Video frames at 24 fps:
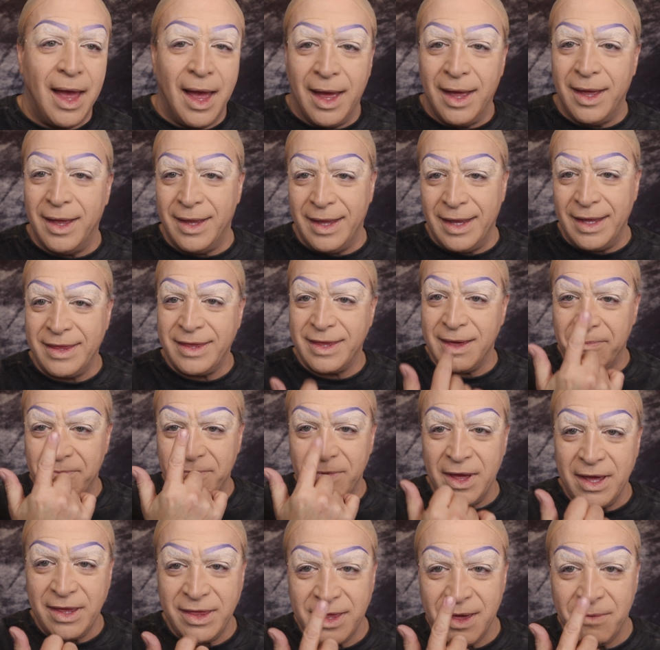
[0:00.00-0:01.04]
Uh,
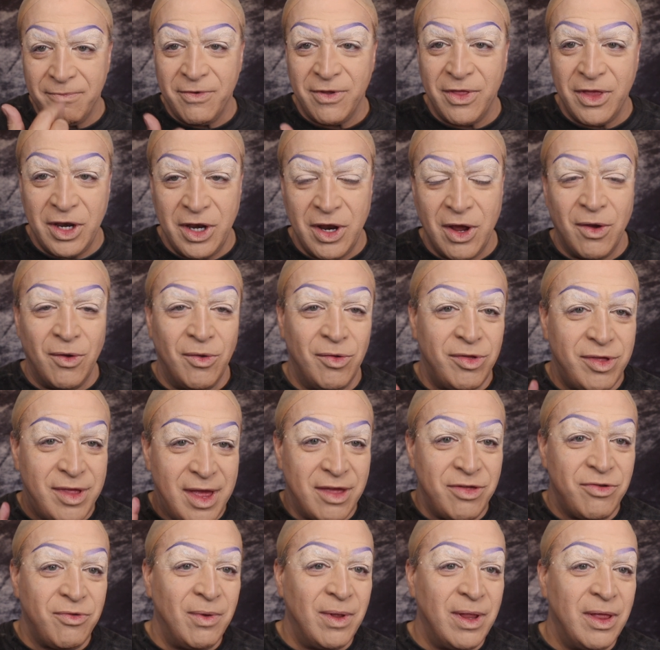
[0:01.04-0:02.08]
except except for the nose.
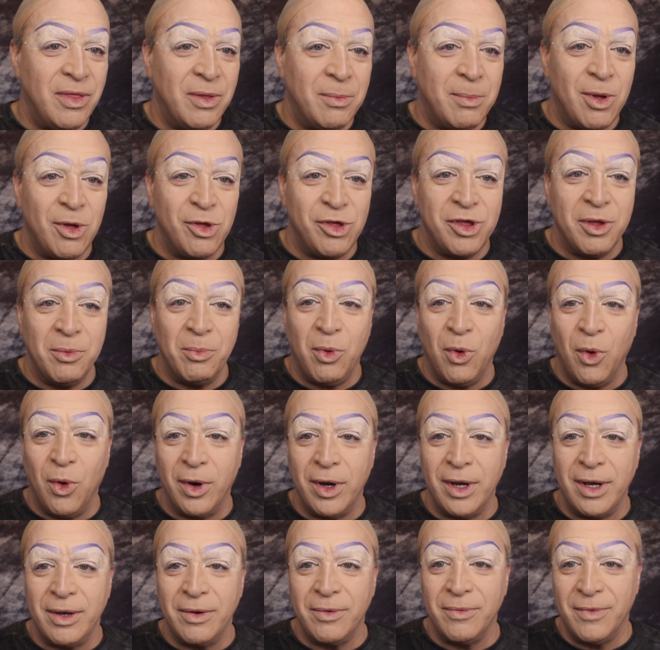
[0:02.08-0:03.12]
That's really the most
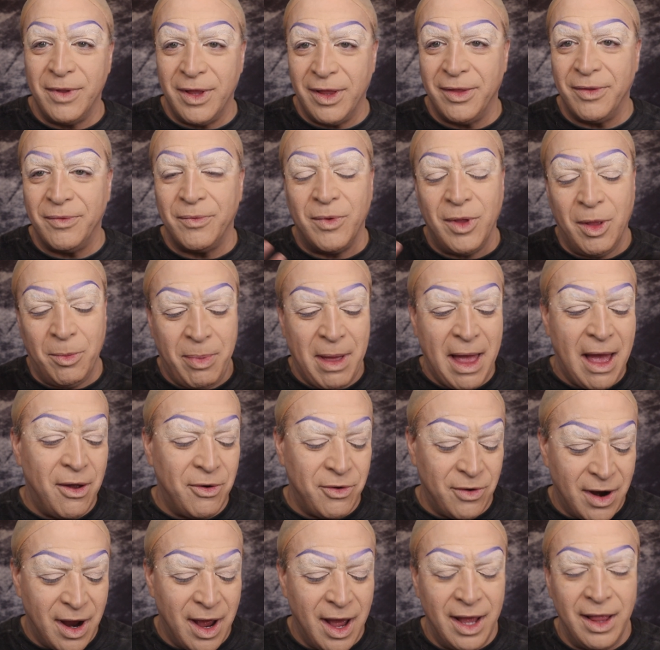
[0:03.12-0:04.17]
important. We'll we'll
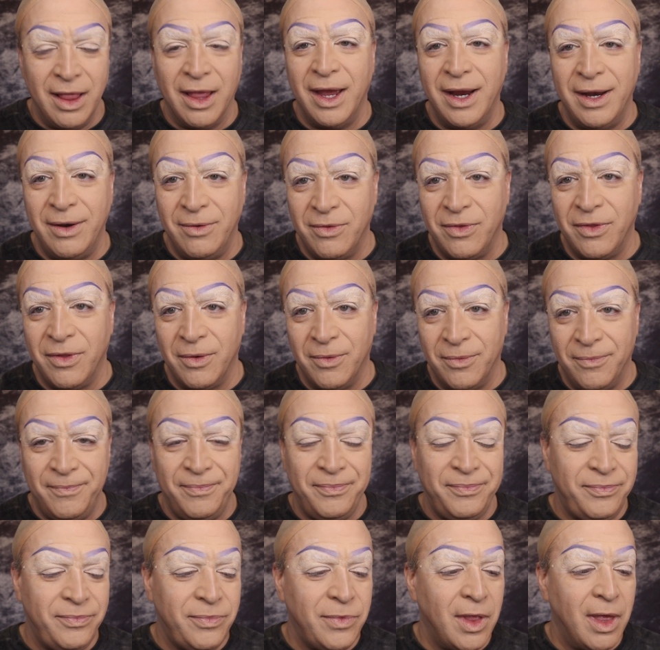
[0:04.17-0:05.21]
powder highlight the
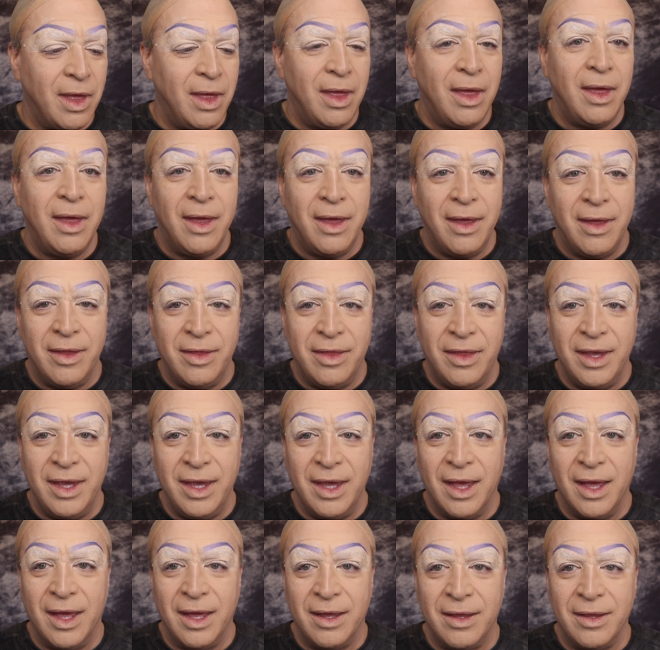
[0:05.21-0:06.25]

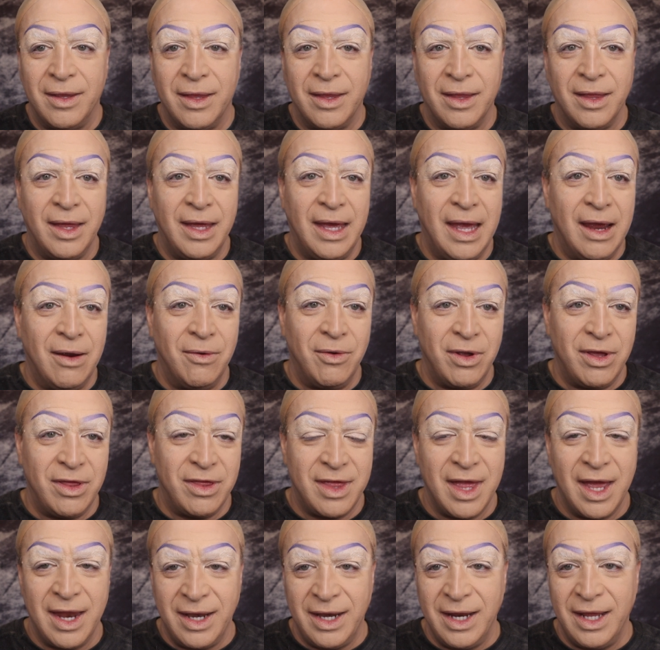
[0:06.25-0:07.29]
the uh,
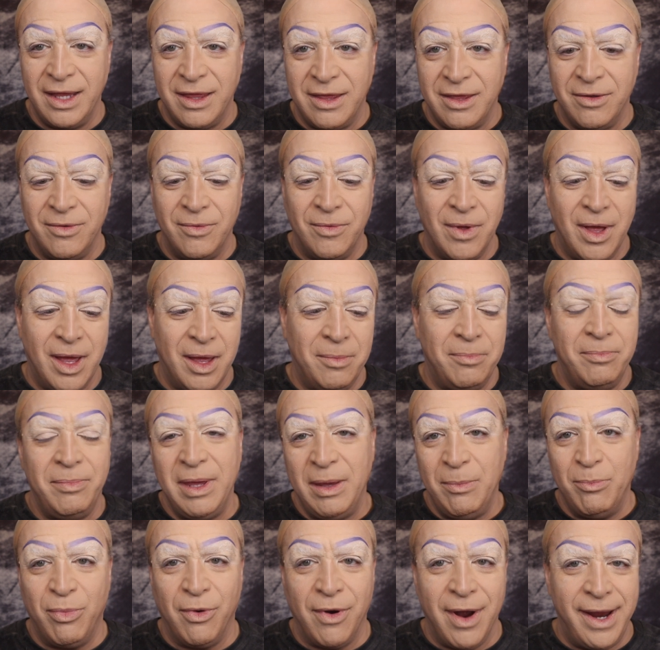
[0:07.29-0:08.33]
areas that need to uh,
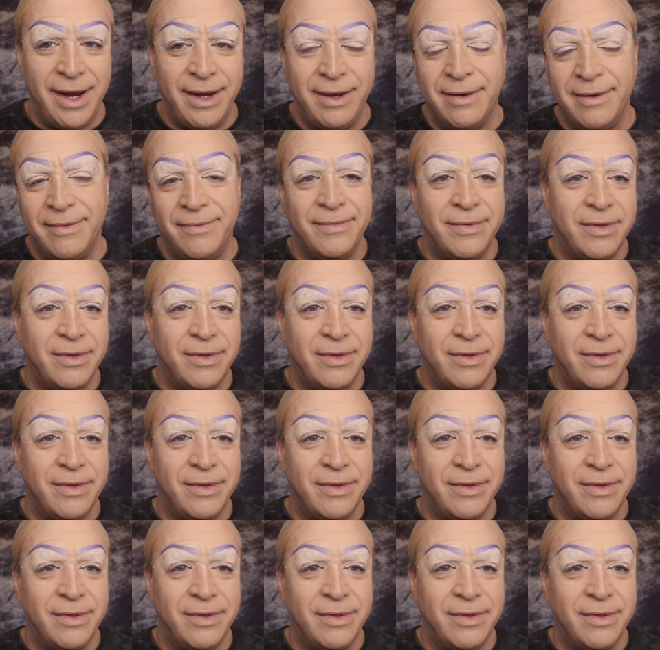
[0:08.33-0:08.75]
be bright.